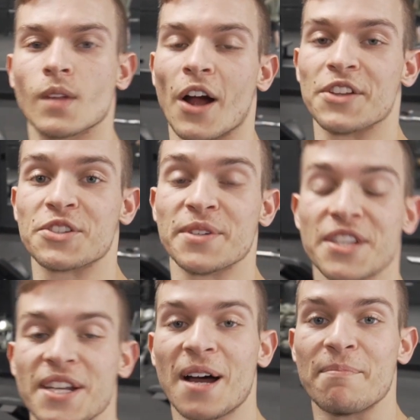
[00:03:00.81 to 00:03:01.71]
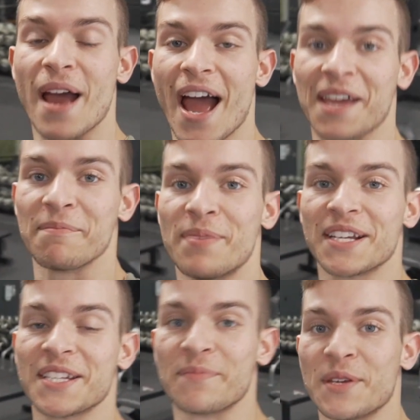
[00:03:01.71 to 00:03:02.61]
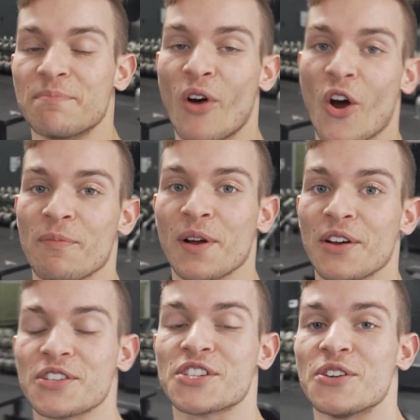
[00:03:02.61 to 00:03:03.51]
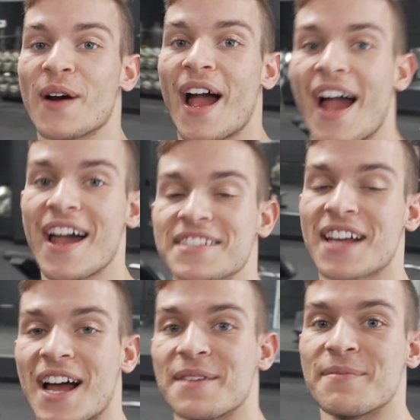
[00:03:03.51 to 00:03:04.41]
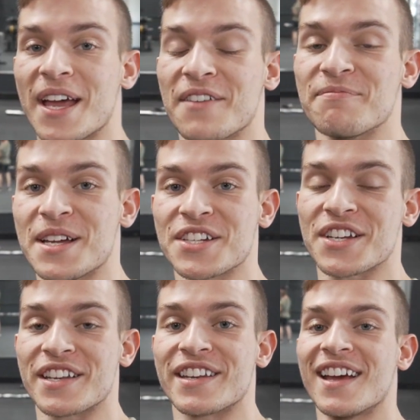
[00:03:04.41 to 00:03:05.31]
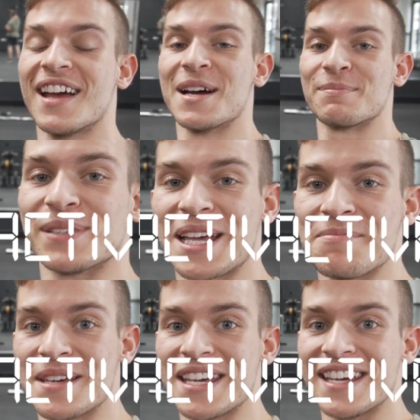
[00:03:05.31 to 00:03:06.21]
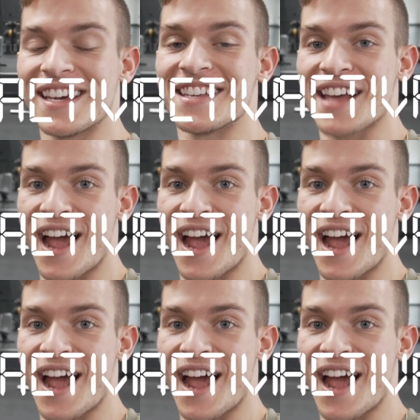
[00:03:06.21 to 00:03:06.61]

right, so we just got back and picked up the barbells. So as I may have mentioned, plan B is